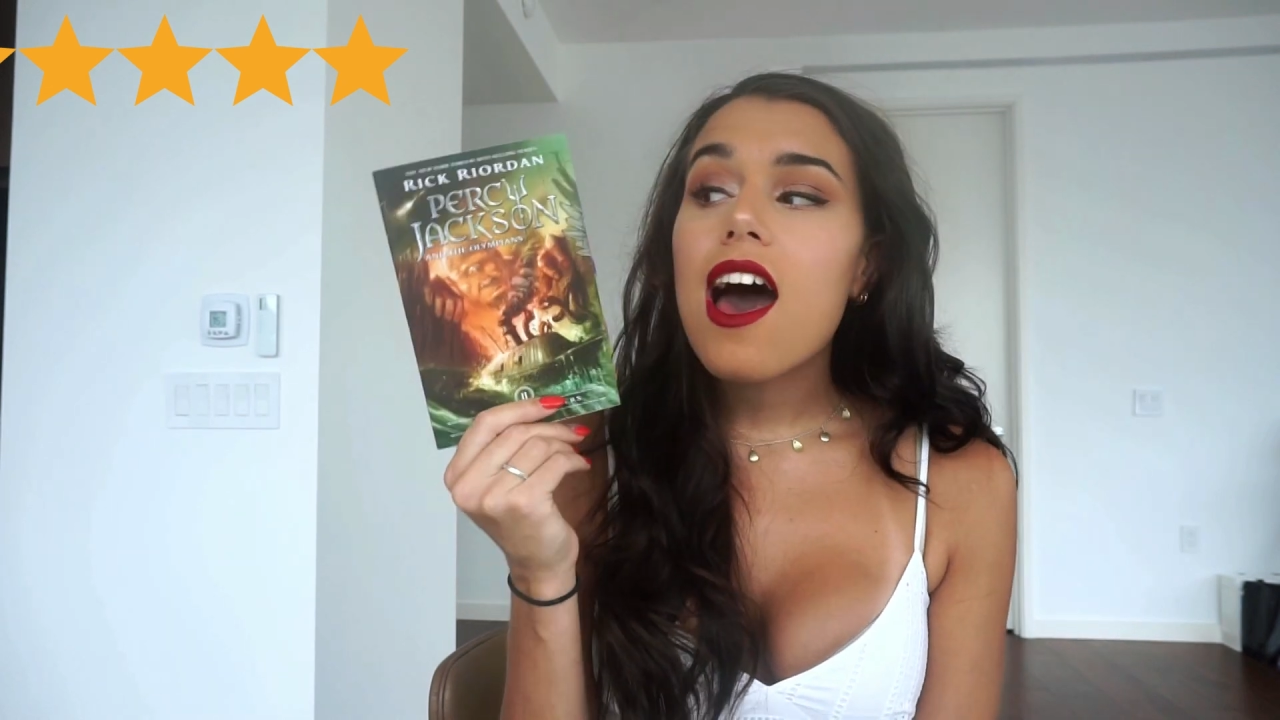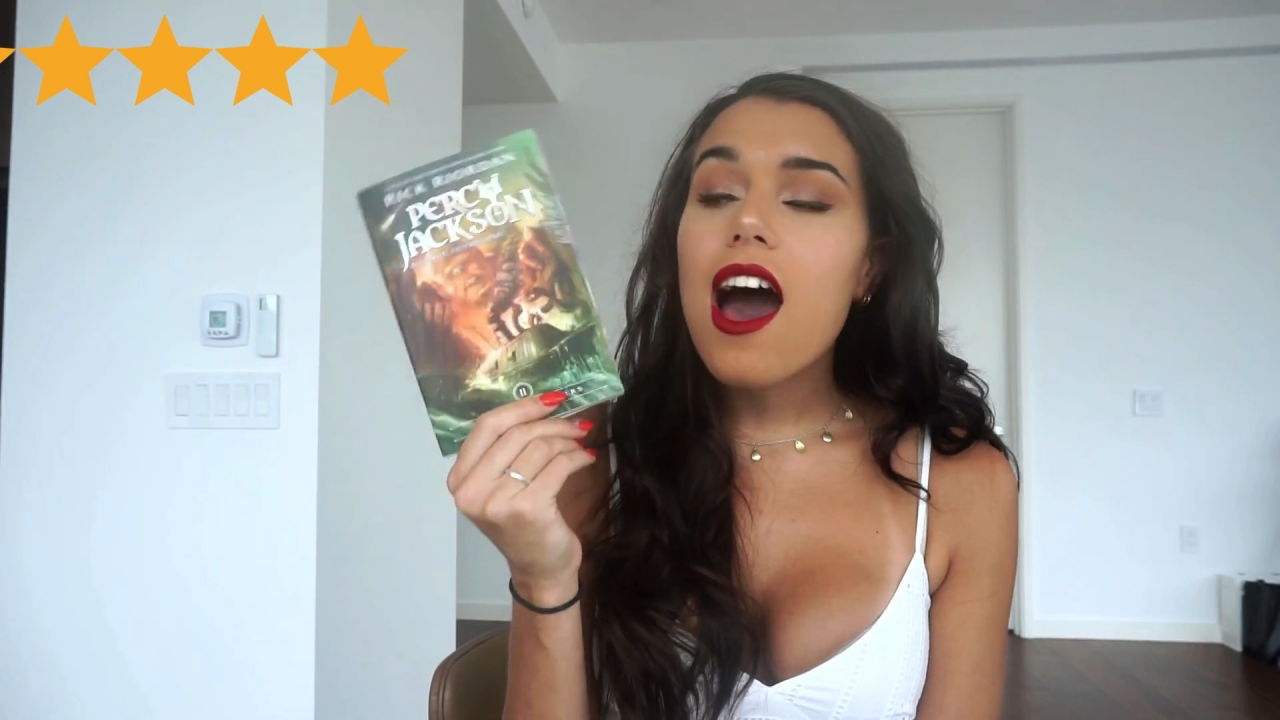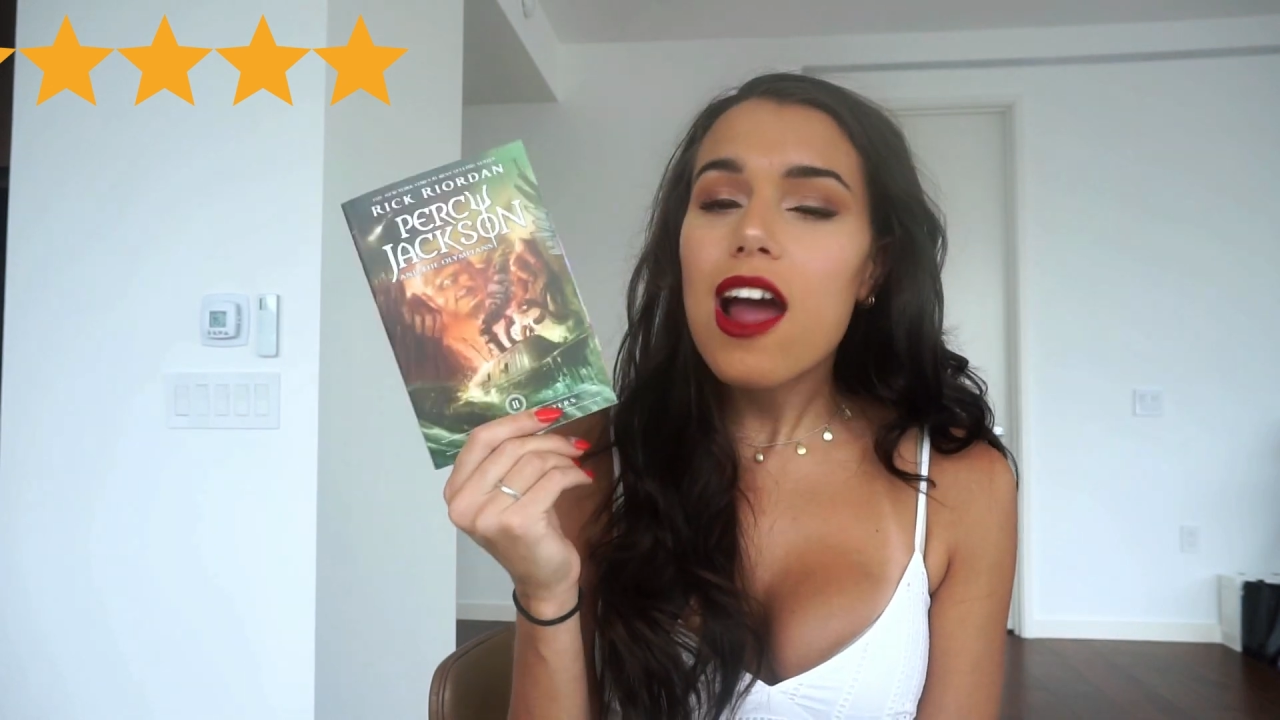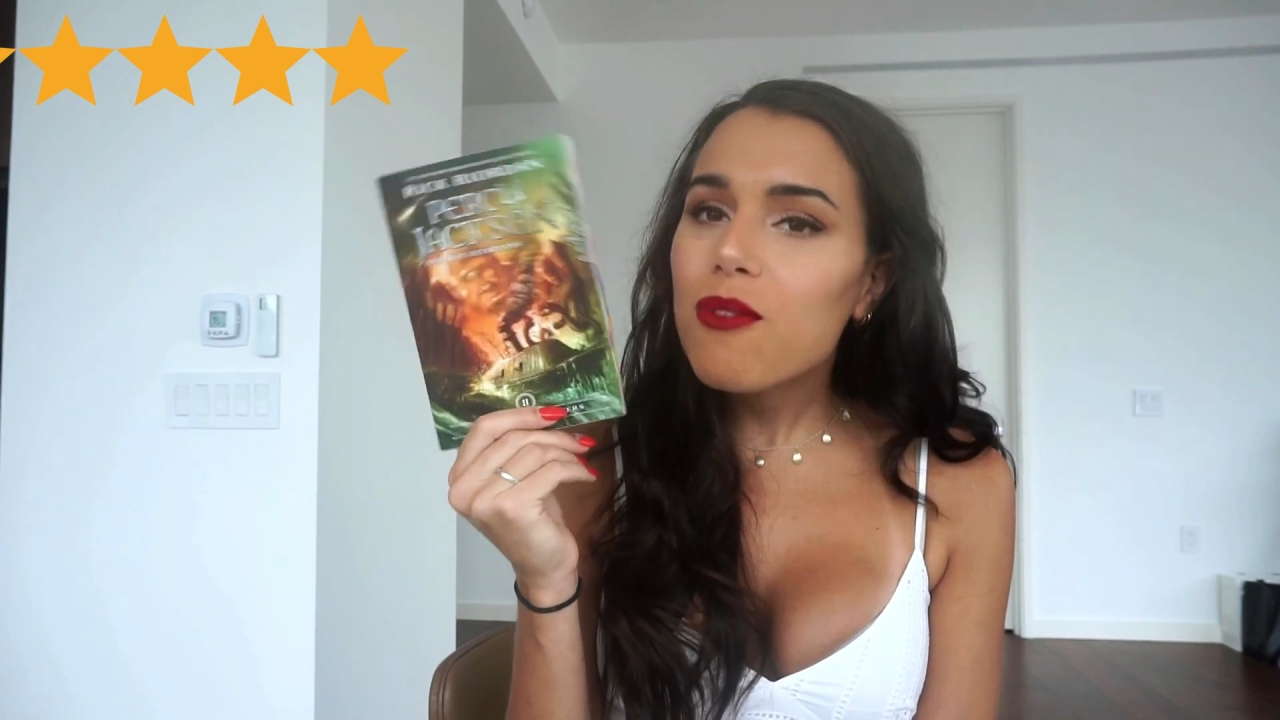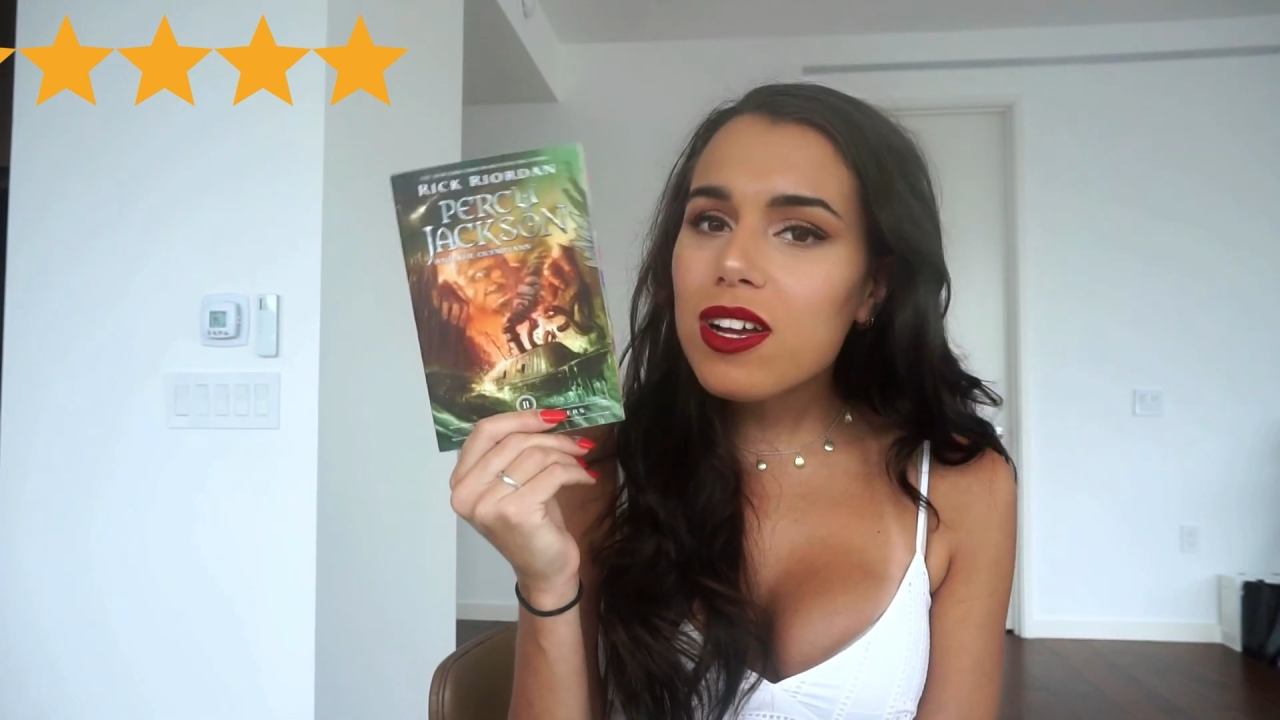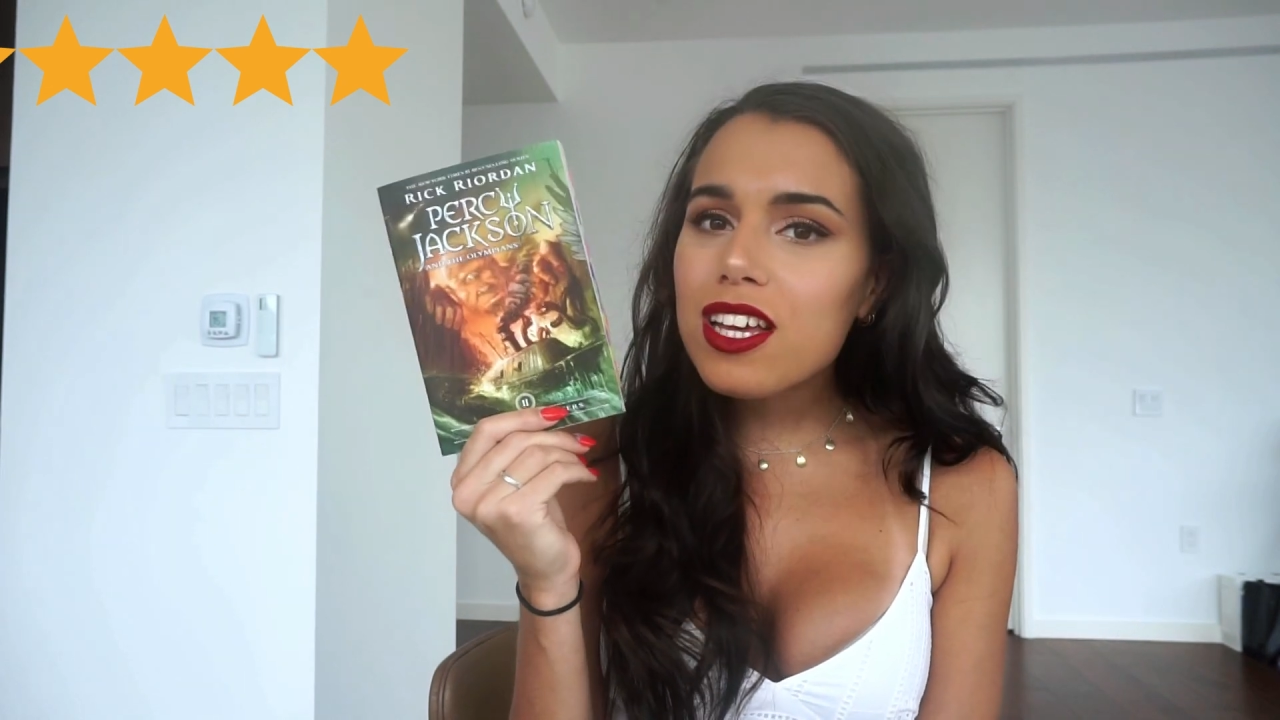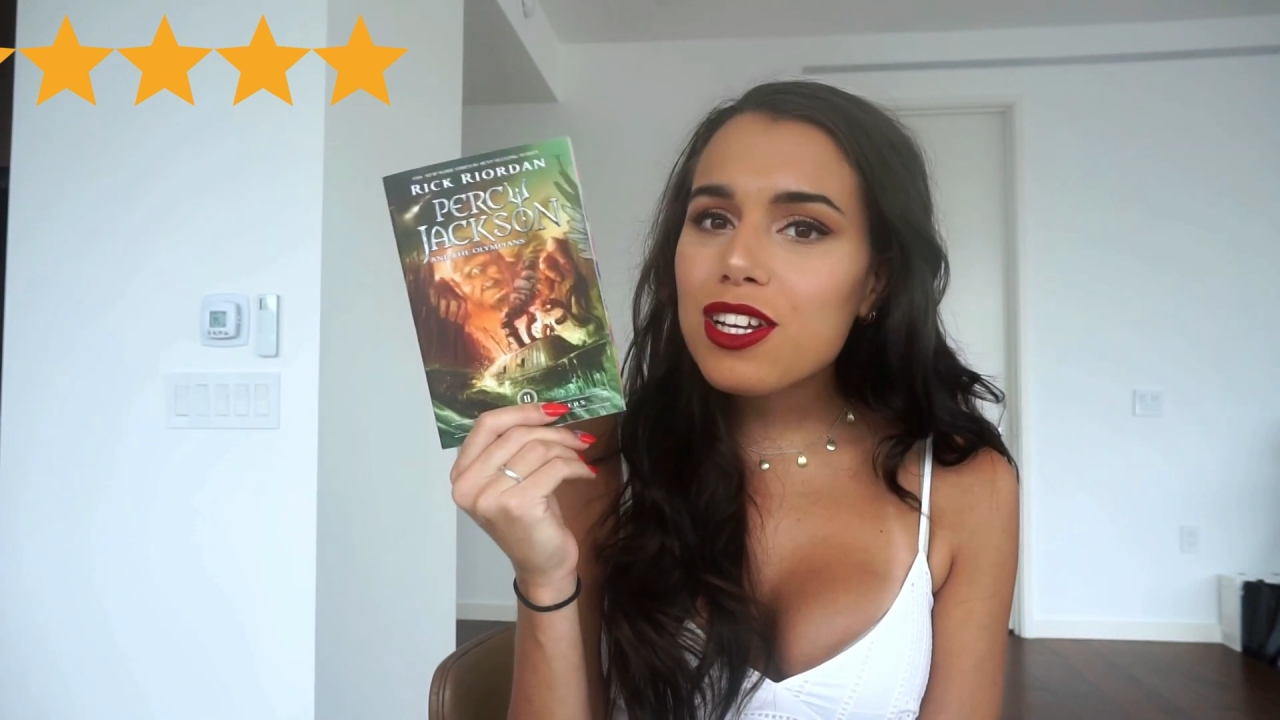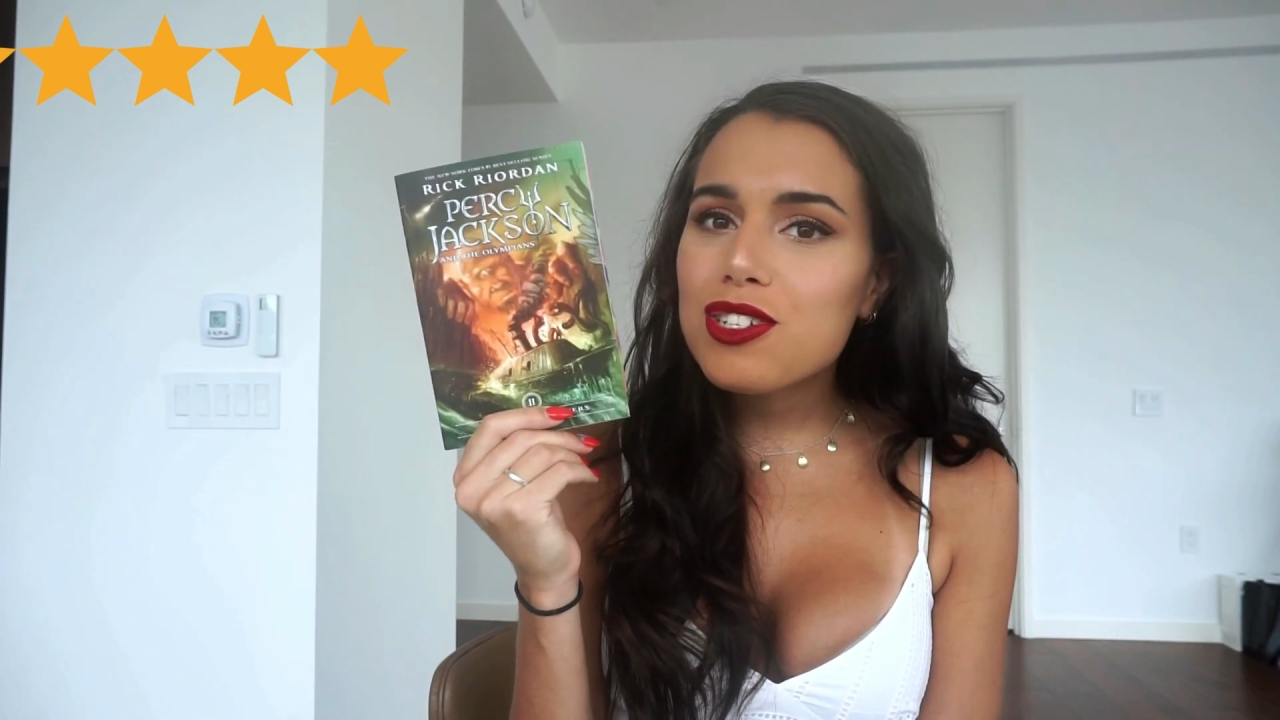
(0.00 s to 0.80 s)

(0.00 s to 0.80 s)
I really